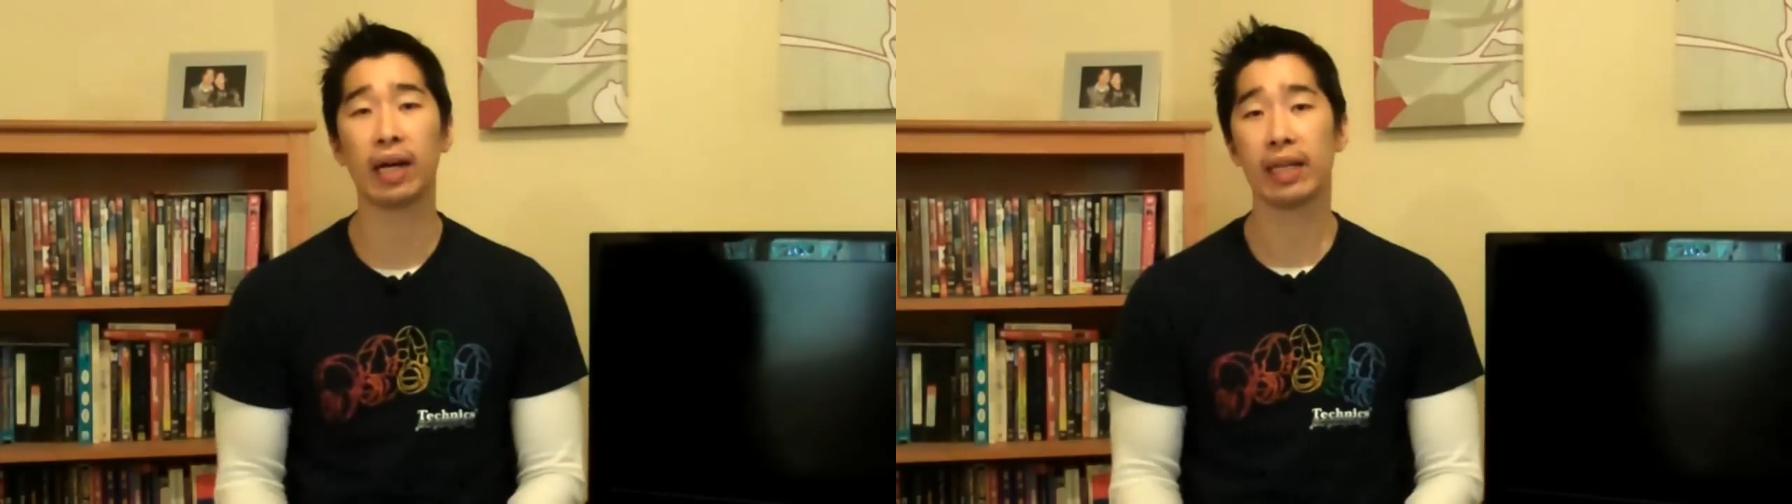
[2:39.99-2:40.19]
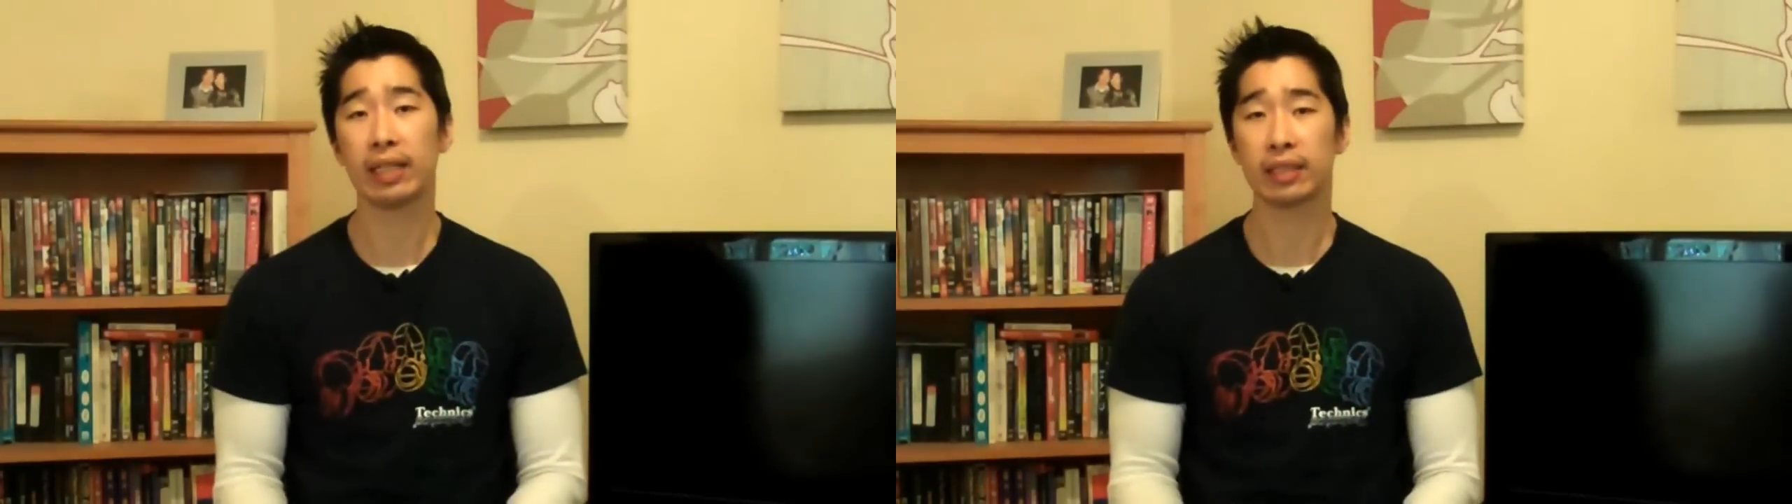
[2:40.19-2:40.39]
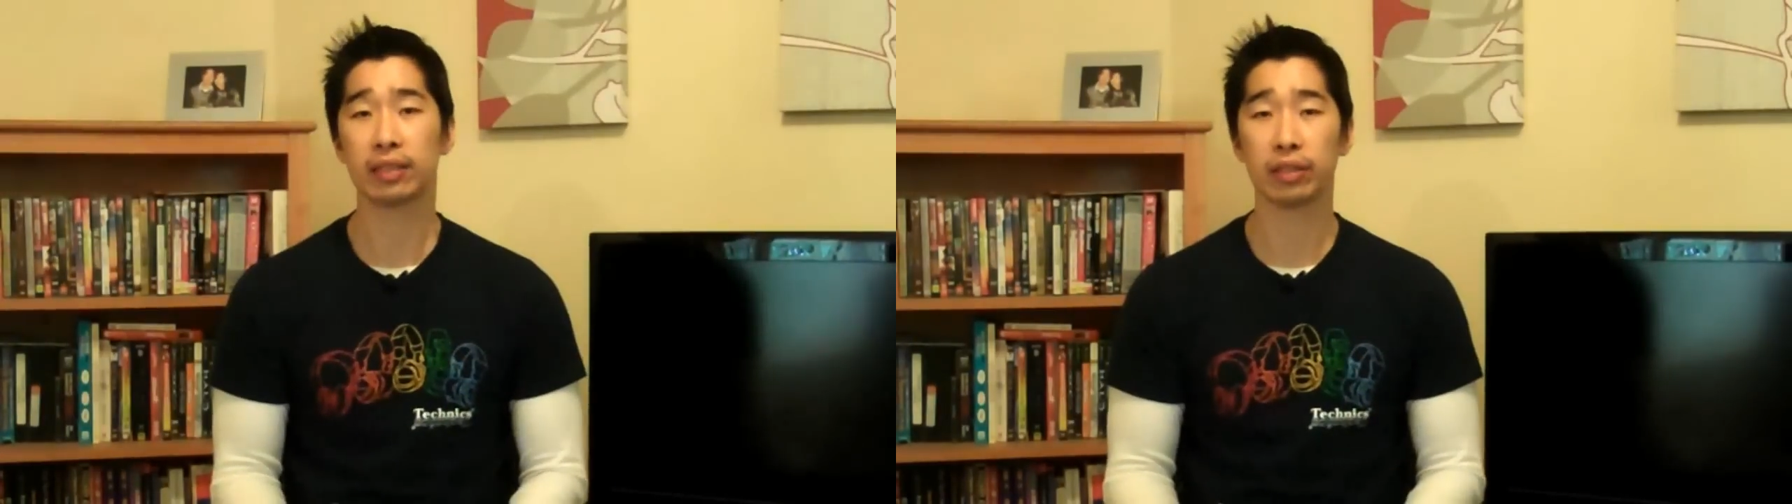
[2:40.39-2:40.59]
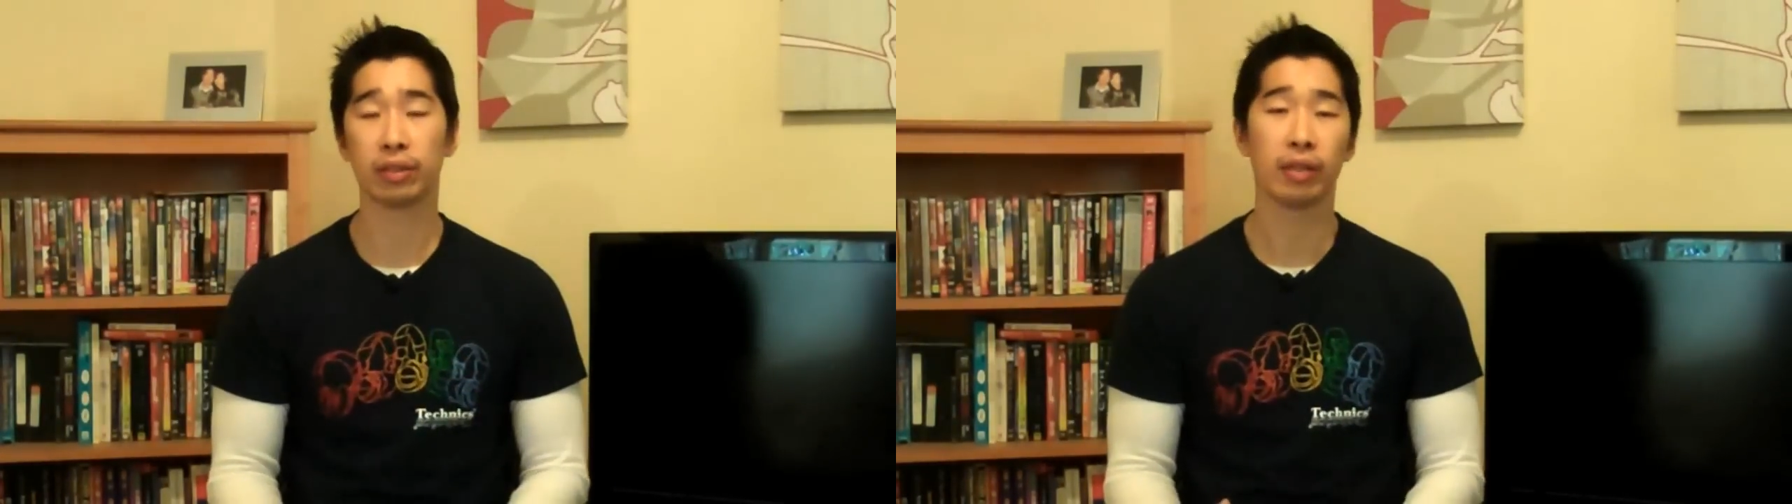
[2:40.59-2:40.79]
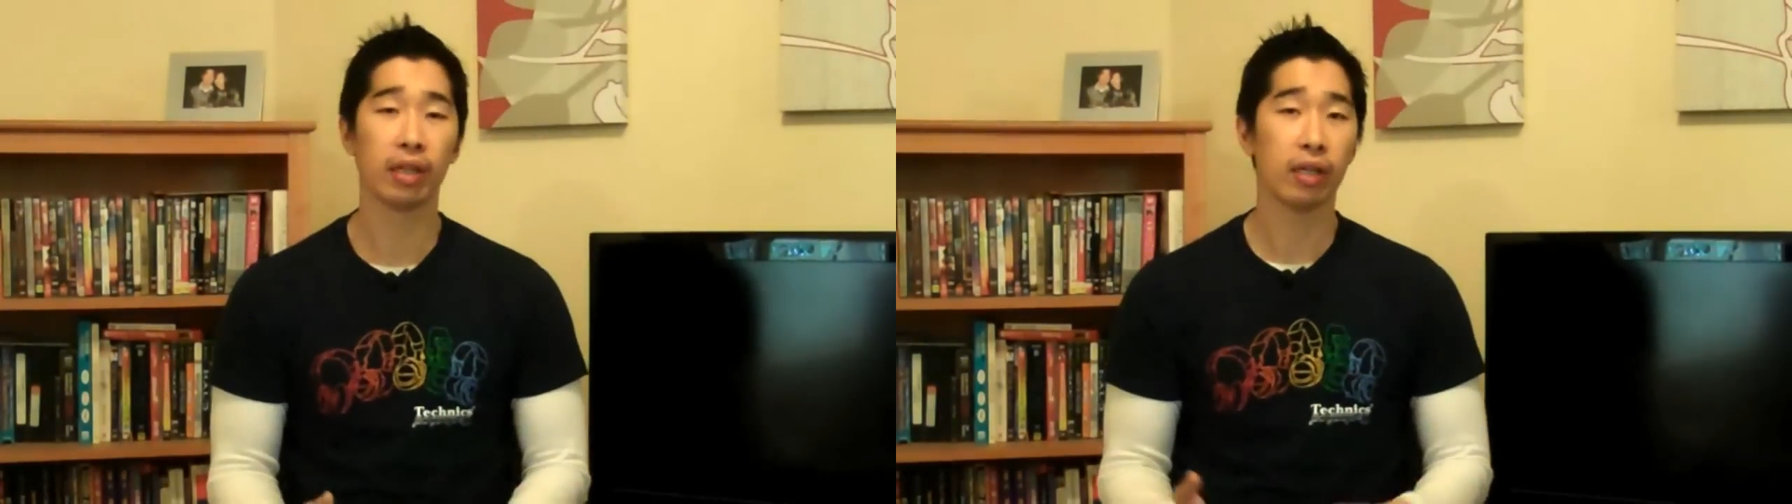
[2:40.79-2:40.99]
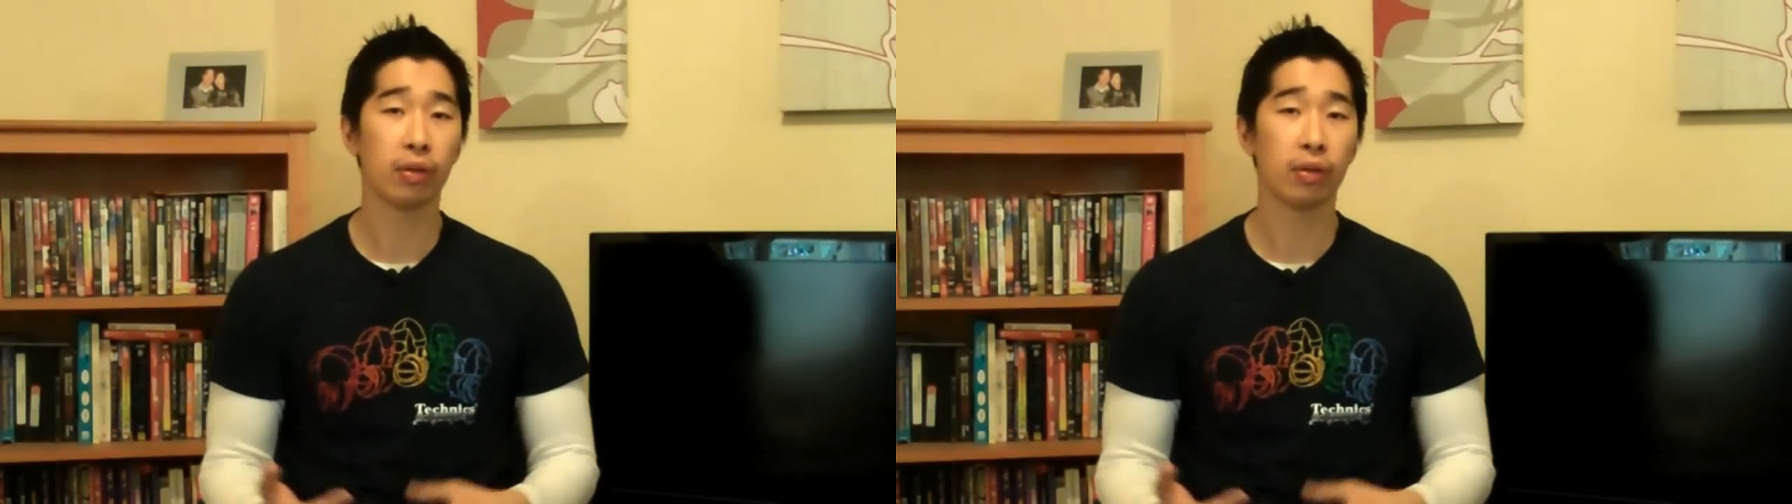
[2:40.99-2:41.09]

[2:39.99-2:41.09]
that I listen to